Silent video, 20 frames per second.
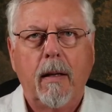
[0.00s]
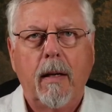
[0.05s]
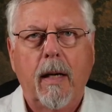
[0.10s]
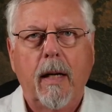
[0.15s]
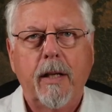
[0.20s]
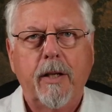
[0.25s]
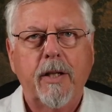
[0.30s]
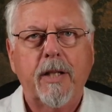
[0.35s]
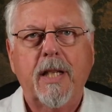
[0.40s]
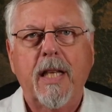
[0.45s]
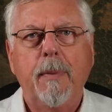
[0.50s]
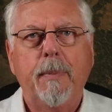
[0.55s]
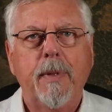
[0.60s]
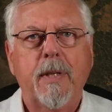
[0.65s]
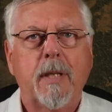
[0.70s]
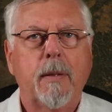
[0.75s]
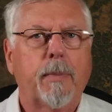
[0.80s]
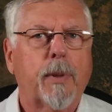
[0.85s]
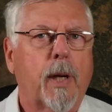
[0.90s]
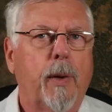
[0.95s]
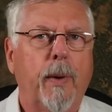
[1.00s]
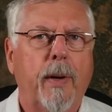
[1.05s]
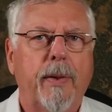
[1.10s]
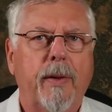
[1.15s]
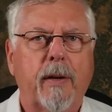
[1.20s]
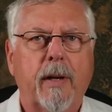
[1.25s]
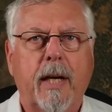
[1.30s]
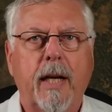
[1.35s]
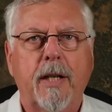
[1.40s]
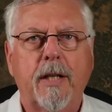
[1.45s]
Just keep it simple. Go out
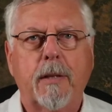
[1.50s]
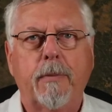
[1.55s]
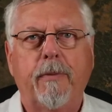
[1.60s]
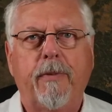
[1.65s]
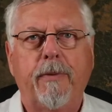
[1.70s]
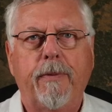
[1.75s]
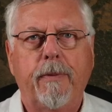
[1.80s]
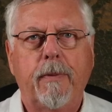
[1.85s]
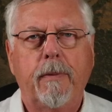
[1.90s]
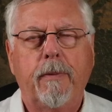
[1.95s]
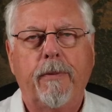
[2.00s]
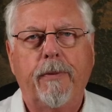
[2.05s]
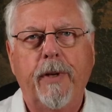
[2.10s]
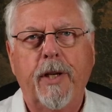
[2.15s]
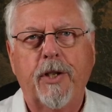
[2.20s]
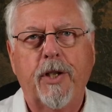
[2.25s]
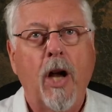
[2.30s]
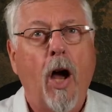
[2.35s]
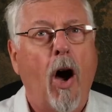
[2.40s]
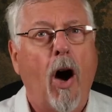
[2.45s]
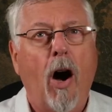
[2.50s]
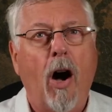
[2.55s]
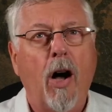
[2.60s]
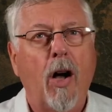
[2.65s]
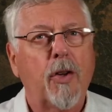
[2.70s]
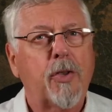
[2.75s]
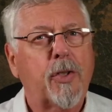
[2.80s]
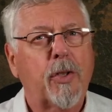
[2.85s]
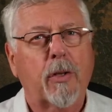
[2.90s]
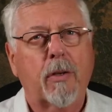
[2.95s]
there and catch some fish.
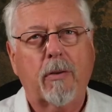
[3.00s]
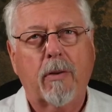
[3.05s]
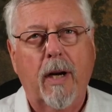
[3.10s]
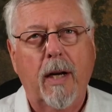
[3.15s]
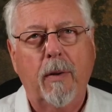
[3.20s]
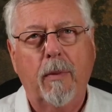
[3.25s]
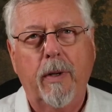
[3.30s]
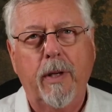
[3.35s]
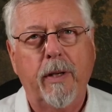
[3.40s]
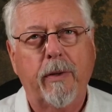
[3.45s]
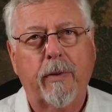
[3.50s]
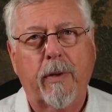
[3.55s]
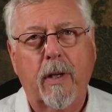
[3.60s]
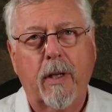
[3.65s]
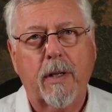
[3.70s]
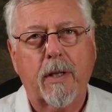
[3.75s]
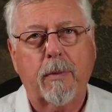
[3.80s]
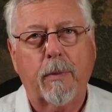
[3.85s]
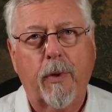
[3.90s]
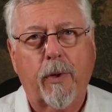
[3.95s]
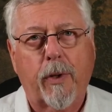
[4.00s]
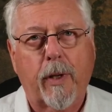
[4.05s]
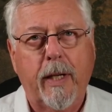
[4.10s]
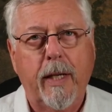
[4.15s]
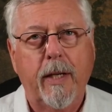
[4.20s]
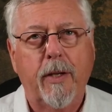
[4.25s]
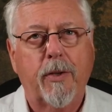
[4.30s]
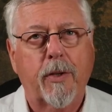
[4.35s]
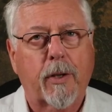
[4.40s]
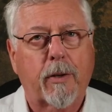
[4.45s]
Also great when you've got some
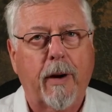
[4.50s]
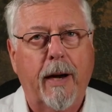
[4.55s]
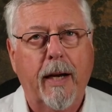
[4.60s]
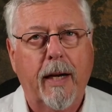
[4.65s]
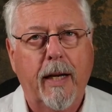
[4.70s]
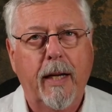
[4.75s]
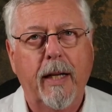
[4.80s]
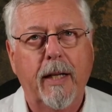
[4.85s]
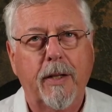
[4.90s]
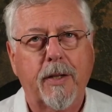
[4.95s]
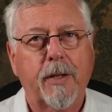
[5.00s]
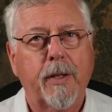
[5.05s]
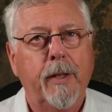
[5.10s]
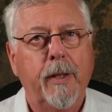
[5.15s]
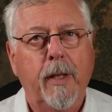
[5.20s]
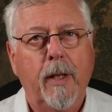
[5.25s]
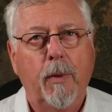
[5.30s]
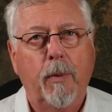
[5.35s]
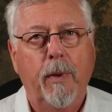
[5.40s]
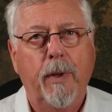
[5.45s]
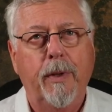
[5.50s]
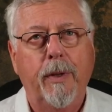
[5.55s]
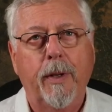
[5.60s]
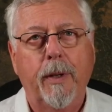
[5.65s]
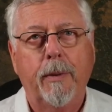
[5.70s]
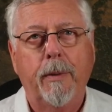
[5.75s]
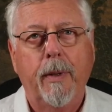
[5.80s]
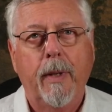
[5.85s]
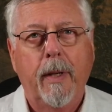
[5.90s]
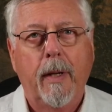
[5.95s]
kids or grandkids with
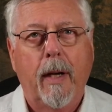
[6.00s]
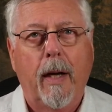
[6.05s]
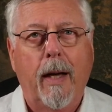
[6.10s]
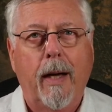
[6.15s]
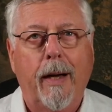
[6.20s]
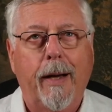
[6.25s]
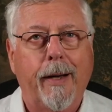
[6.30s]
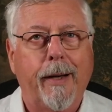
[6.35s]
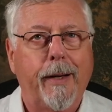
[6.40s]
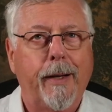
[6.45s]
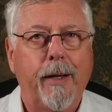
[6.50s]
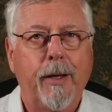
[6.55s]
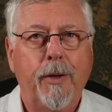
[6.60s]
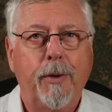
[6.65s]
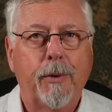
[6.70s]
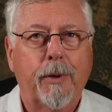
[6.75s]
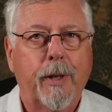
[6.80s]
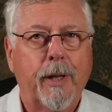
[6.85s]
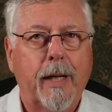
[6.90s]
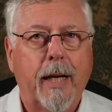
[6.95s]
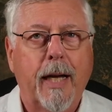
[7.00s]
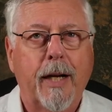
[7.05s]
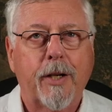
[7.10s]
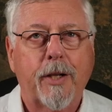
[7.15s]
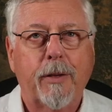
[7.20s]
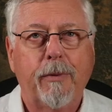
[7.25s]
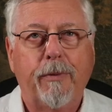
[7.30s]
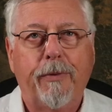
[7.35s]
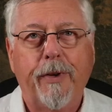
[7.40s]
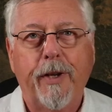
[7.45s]
you. You can catch
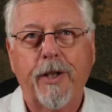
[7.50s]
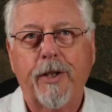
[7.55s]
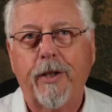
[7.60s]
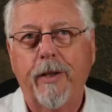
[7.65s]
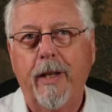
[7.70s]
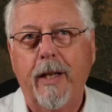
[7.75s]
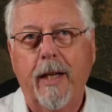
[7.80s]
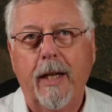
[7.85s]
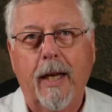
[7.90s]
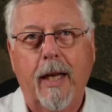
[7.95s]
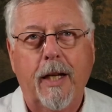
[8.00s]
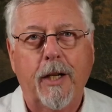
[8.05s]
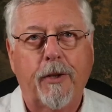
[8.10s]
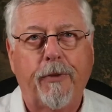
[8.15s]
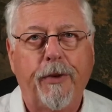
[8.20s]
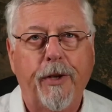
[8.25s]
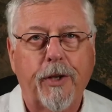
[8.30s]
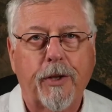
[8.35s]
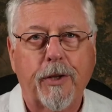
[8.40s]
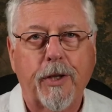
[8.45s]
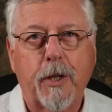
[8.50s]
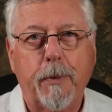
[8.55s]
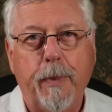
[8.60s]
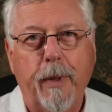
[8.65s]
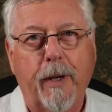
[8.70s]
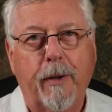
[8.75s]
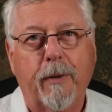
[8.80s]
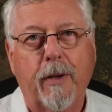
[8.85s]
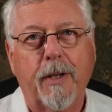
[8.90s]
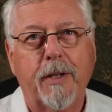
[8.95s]
some fish and they can catch fish on
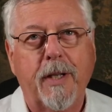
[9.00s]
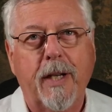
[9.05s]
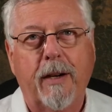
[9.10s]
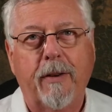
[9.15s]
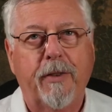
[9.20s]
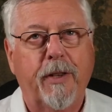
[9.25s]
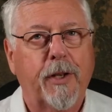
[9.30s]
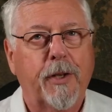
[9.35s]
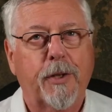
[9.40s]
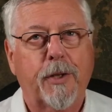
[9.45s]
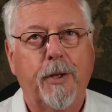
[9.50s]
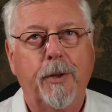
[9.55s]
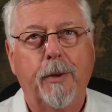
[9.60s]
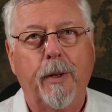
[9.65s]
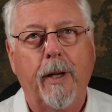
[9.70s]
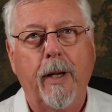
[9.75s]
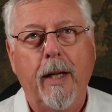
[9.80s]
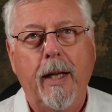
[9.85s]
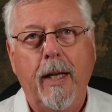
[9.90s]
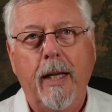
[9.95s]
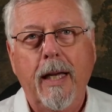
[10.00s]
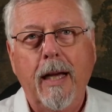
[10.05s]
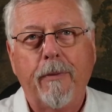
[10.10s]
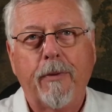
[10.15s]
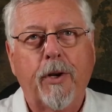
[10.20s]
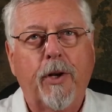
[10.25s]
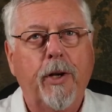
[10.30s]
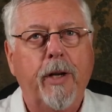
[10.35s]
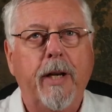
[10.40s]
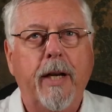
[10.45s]
spinning rods and everything's cool. You have
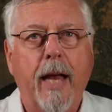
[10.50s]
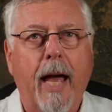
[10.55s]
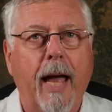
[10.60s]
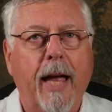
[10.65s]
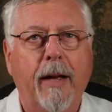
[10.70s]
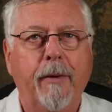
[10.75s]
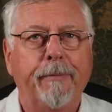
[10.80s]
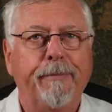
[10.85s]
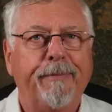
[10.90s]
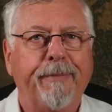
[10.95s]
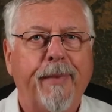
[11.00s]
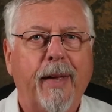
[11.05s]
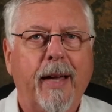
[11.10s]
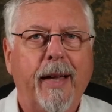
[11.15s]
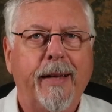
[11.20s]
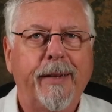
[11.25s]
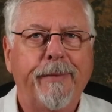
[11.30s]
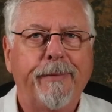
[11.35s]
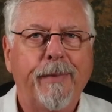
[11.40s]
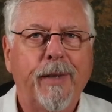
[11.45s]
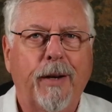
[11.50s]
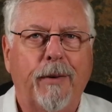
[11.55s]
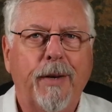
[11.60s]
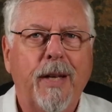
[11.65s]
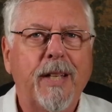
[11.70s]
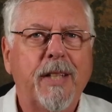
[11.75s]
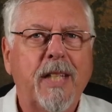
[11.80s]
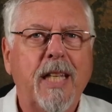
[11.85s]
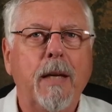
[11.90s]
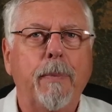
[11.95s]
a good day. And, you know,
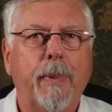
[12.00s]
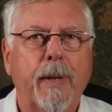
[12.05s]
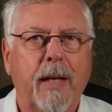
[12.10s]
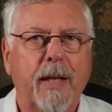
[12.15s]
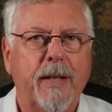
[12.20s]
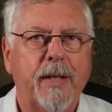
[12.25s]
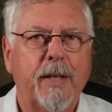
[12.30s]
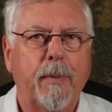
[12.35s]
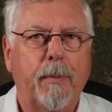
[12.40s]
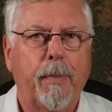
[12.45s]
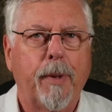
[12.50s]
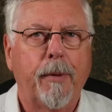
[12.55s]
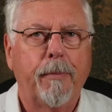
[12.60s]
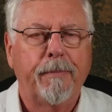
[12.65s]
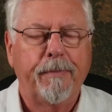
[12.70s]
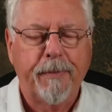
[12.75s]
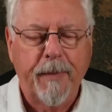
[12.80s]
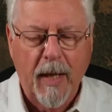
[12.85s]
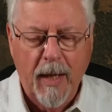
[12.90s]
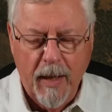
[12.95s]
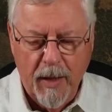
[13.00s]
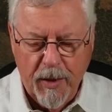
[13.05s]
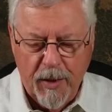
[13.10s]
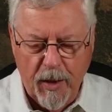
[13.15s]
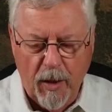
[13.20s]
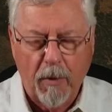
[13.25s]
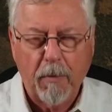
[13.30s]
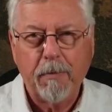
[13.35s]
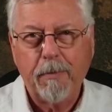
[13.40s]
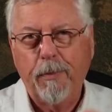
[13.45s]
it's keeping it simple.
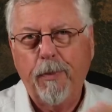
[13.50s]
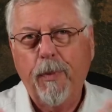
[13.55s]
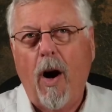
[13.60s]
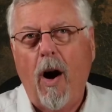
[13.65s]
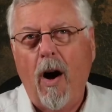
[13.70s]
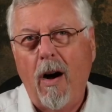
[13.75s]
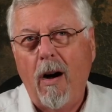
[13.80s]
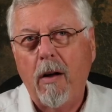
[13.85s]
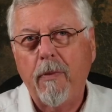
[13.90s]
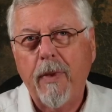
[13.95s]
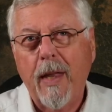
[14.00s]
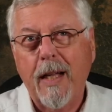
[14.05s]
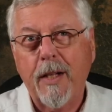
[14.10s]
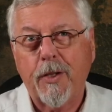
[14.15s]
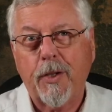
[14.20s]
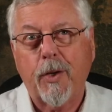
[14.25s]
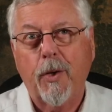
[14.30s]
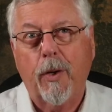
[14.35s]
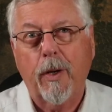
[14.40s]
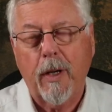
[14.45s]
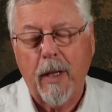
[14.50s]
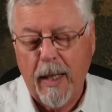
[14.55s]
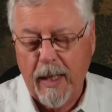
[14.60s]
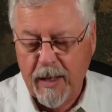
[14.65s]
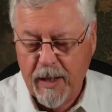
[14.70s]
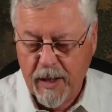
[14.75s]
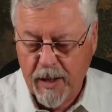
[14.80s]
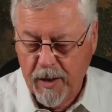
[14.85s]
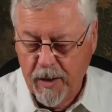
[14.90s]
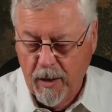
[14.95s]
So on that score,
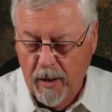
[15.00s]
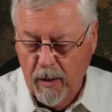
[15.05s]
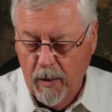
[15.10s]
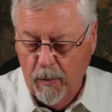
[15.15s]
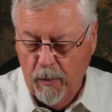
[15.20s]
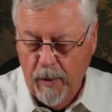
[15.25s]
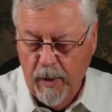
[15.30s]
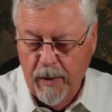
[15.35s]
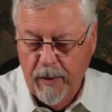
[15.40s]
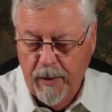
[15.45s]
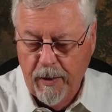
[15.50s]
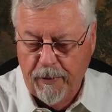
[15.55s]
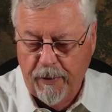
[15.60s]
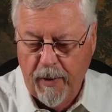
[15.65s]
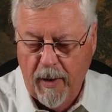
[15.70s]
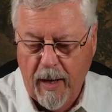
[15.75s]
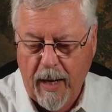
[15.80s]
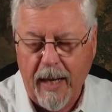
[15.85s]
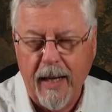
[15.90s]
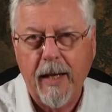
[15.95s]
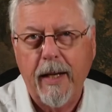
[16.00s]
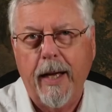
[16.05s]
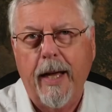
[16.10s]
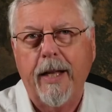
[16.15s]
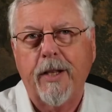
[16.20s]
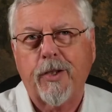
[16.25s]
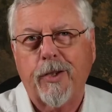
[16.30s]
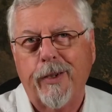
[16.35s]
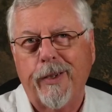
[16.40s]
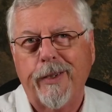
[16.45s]
let's start with the fly.
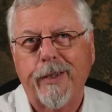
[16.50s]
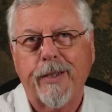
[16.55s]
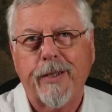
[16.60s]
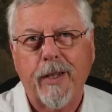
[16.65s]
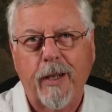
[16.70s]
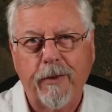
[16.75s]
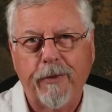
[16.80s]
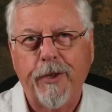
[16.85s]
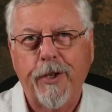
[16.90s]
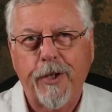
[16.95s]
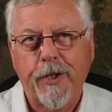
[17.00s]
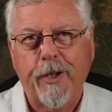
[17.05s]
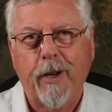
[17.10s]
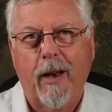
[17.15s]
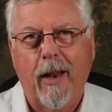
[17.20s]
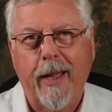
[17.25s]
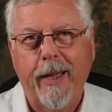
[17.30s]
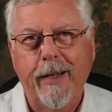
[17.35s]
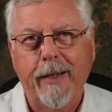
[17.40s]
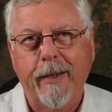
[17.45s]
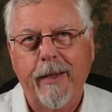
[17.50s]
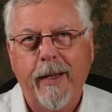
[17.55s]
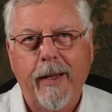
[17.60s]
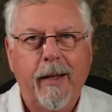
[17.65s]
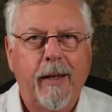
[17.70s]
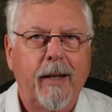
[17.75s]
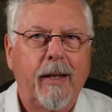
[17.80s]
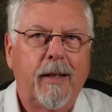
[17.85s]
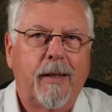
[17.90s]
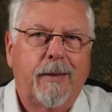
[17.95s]
It's called the Sunfish Delight.
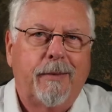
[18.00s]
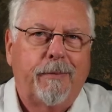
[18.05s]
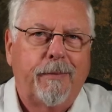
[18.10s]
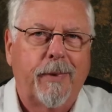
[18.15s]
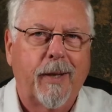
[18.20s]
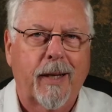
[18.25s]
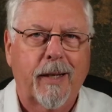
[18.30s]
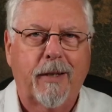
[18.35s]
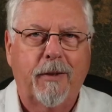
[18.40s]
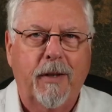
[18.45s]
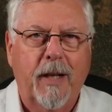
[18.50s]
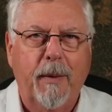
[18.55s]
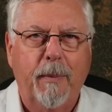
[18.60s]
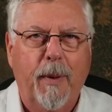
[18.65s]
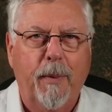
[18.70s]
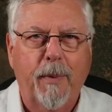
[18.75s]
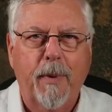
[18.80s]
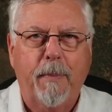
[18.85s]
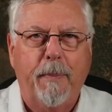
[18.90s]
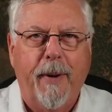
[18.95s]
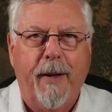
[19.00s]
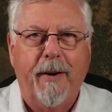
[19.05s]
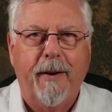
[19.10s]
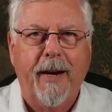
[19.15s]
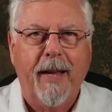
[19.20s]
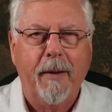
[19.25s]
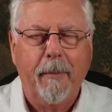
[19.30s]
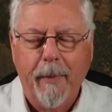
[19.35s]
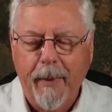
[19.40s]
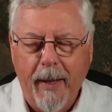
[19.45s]
I could come up with a better
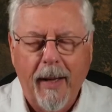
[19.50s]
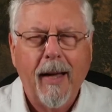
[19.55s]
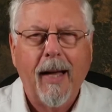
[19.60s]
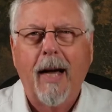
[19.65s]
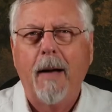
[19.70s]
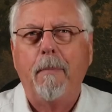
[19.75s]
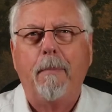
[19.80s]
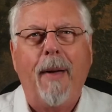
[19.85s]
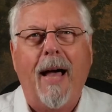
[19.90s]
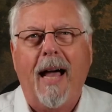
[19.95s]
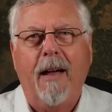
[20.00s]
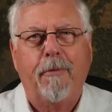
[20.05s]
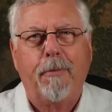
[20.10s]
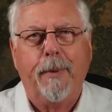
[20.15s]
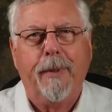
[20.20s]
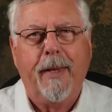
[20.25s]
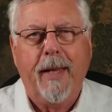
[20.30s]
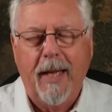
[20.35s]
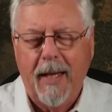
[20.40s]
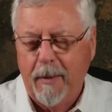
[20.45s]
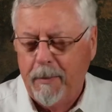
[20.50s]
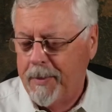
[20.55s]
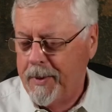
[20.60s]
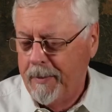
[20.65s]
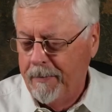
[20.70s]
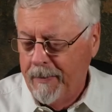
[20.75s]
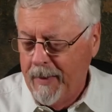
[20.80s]
name. I'm bad with names.